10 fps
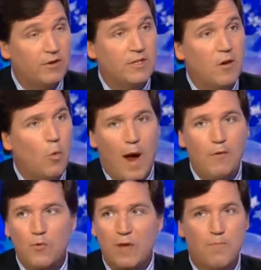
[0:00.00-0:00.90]
Why
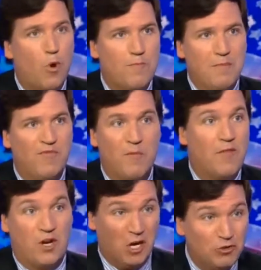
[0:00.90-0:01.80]
would we import people from
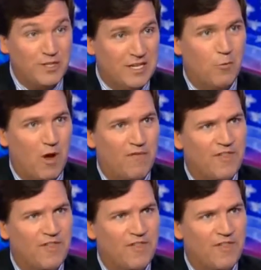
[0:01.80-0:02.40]
other countries on welfare?